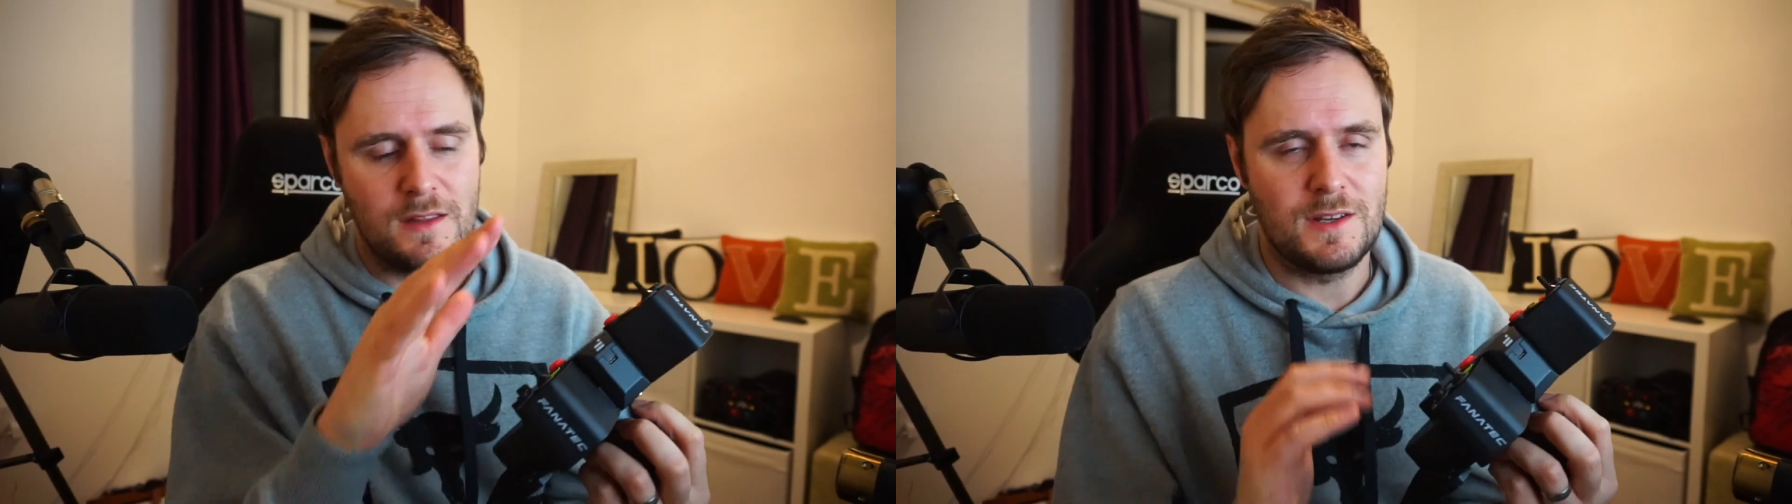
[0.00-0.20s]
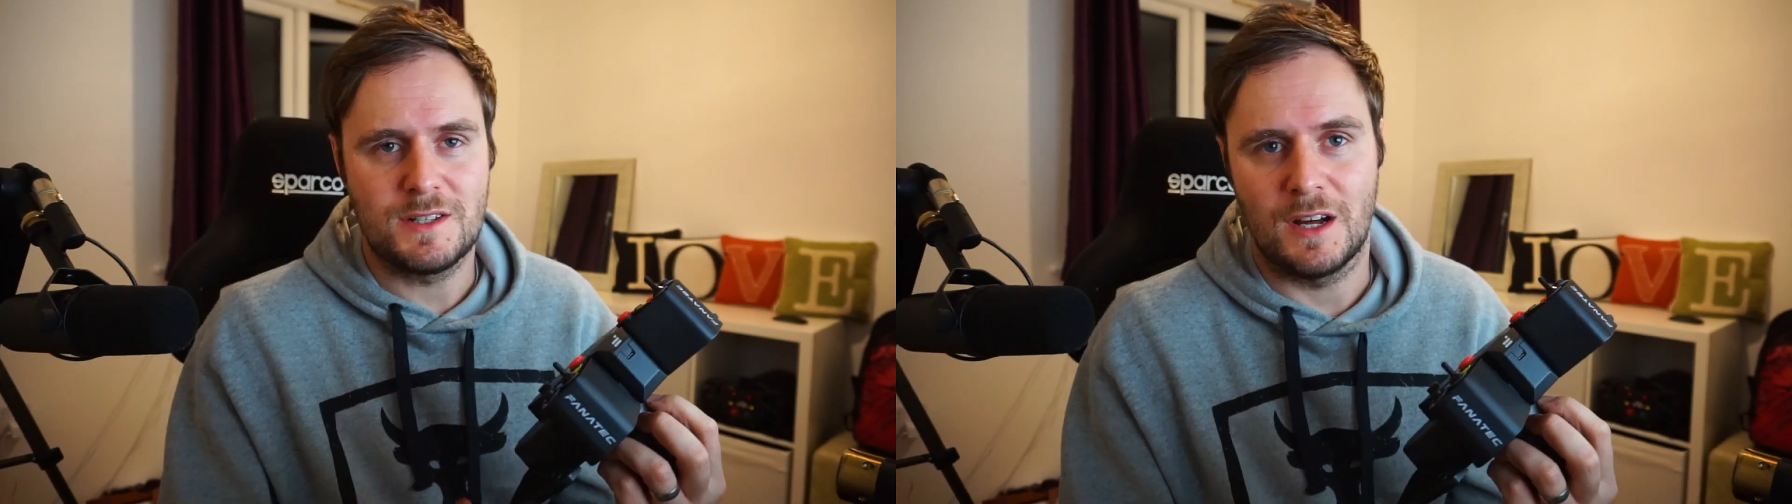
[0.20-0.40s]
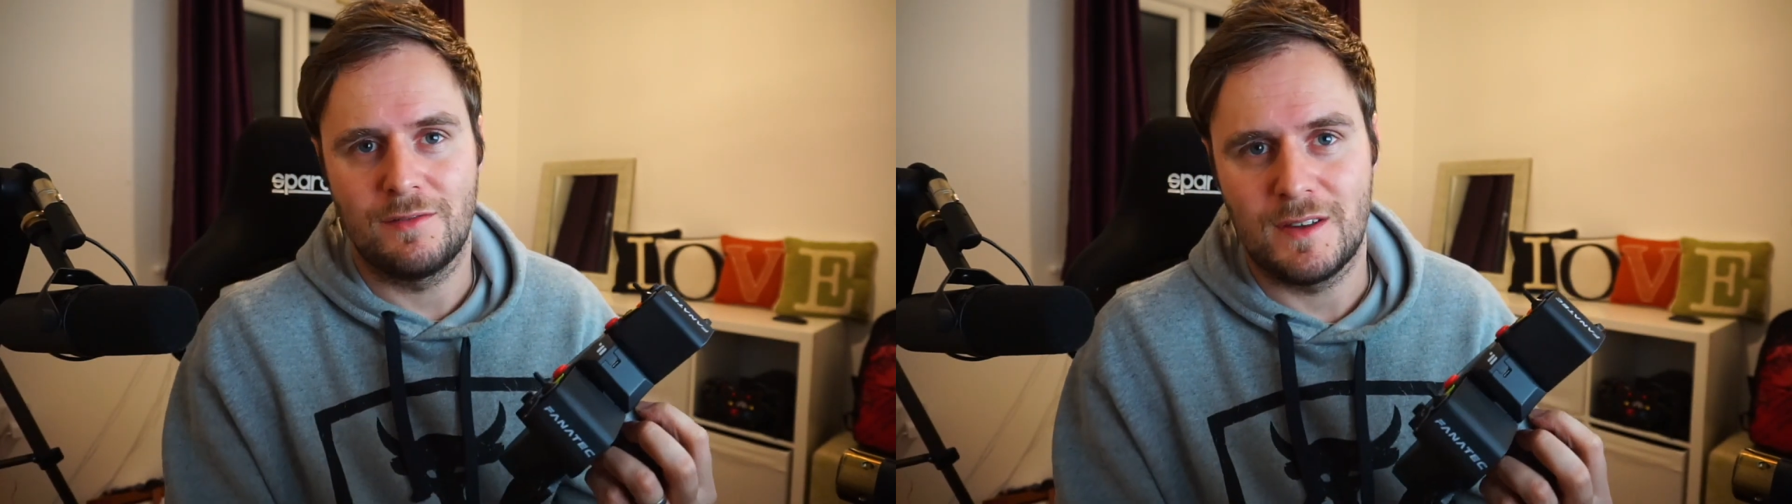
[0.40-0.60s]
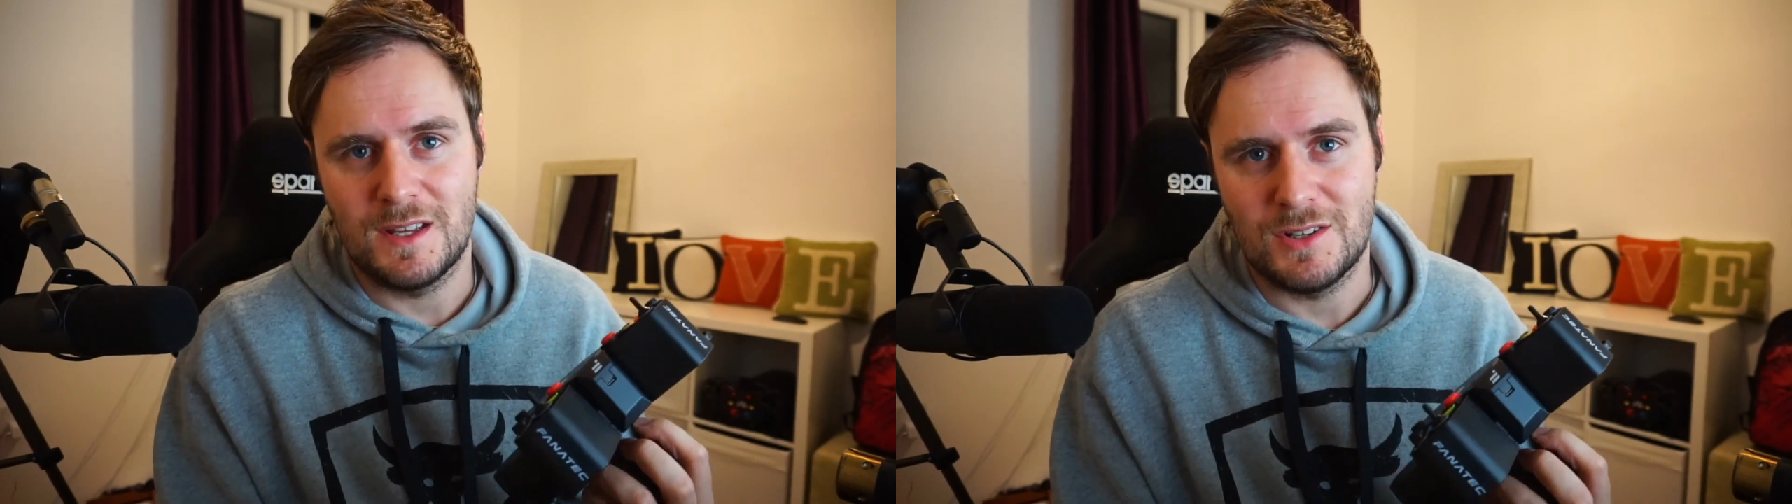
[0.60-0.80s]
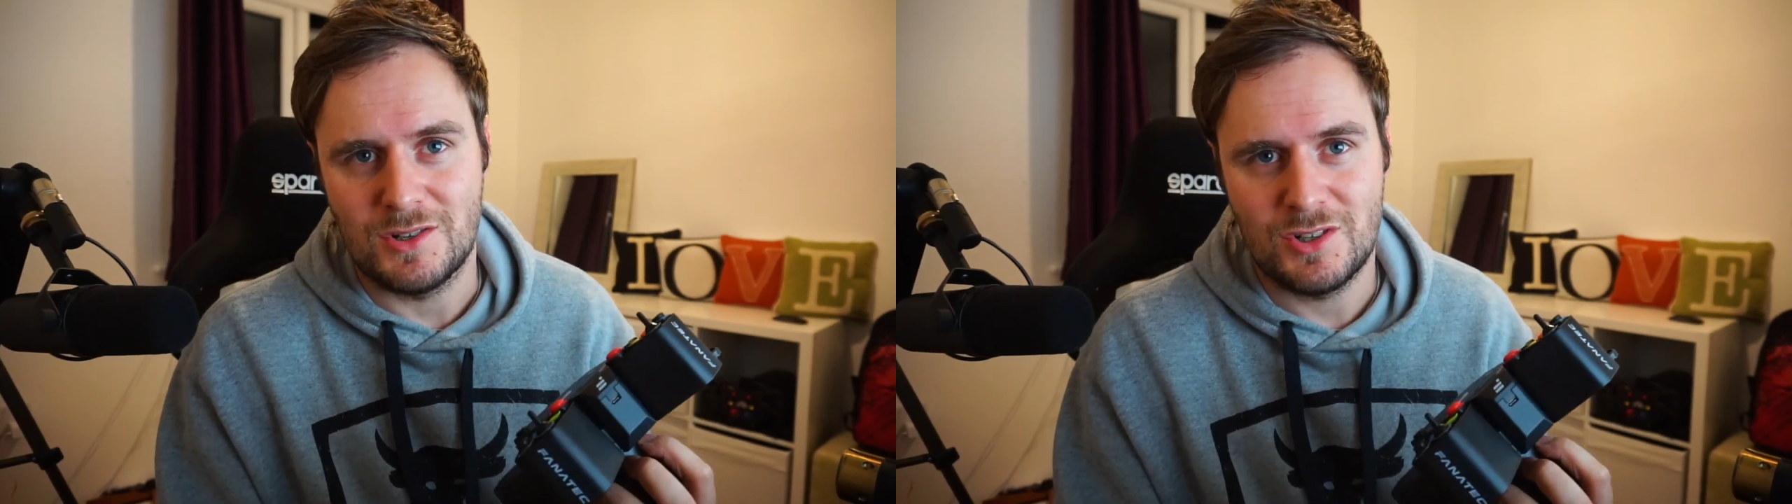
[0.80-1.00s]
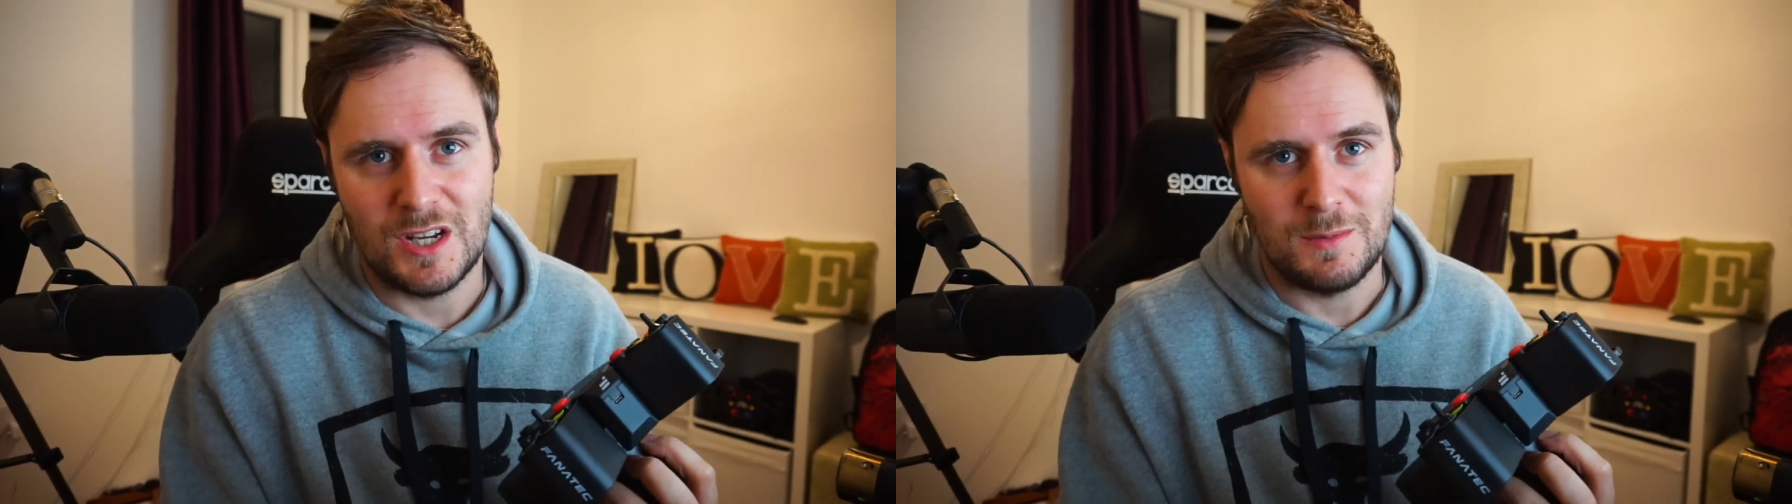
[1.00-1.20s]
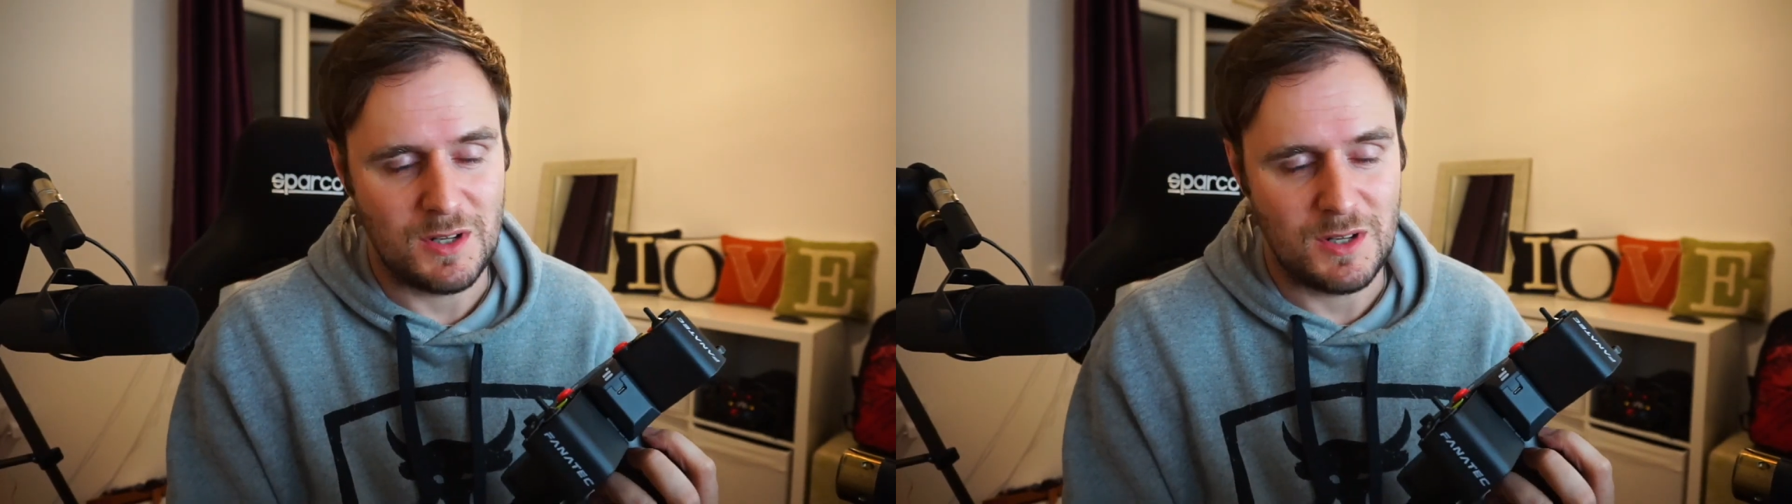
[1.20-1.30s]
this stuff isn't cheap.